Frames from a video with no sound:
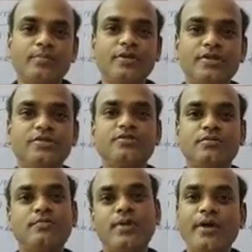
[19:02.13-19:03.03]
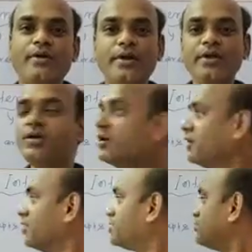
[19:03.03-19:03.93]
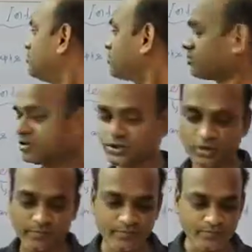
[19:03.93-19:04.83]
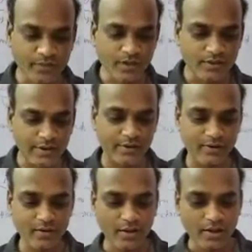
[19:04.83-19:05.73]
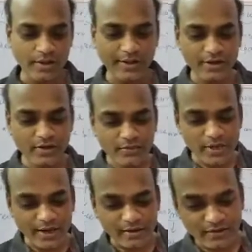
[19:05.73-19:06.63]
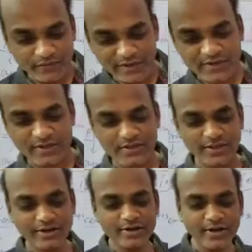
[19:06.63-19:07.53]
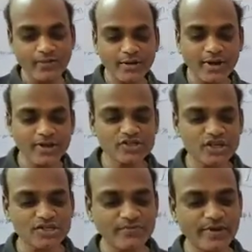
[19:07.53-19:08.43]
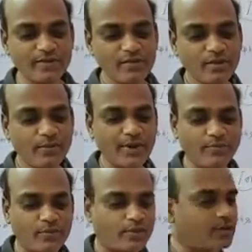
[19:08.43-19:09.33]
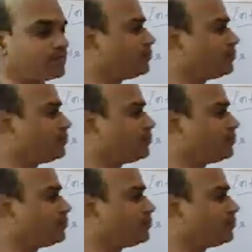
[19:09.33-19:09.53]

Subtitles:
There is some priority, it has to consider. Then interrupt are events that temporarily suspend the main program.